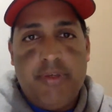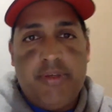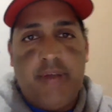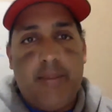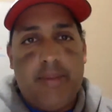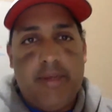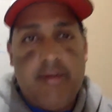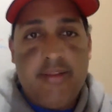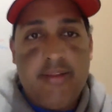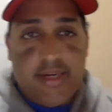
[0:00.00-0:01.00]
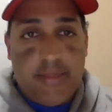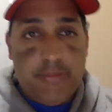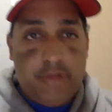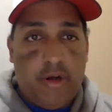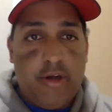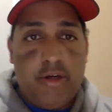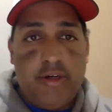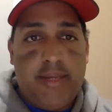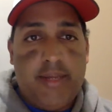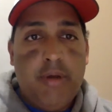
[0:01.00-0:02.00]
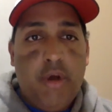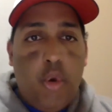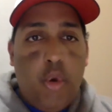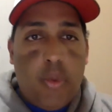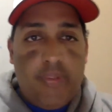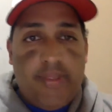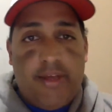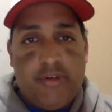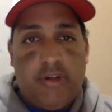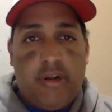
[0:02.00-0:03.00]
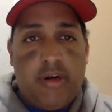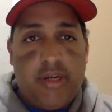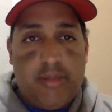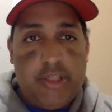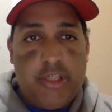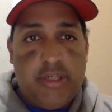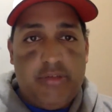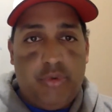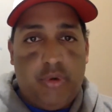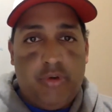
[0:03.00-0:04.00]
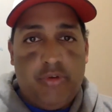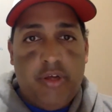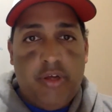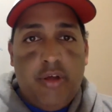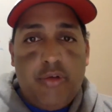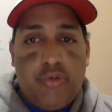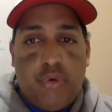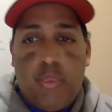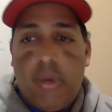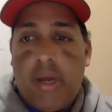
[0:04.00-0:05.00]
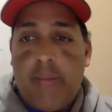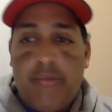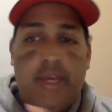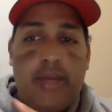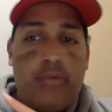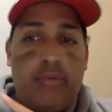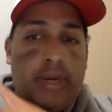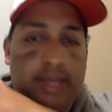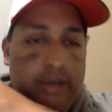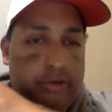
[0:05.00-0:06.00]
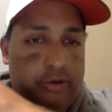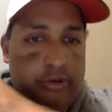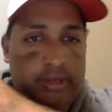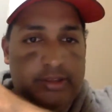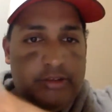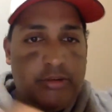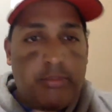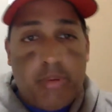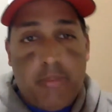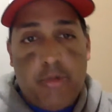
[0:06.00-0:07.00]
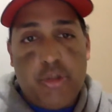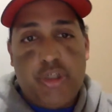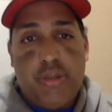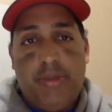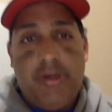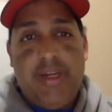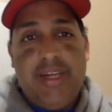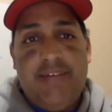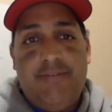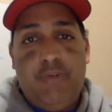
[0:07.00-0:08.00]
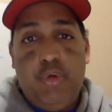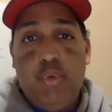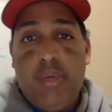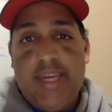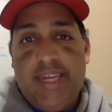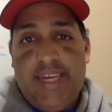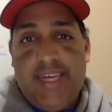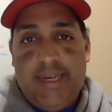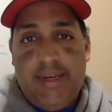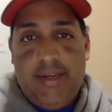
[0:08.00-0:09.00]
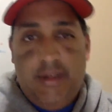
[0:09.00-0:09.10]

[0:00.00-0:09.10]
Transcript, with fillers: diamond that comes in on your team, $1,000 commission is yours. So, what I'm saying right now during this promotional period, if you get in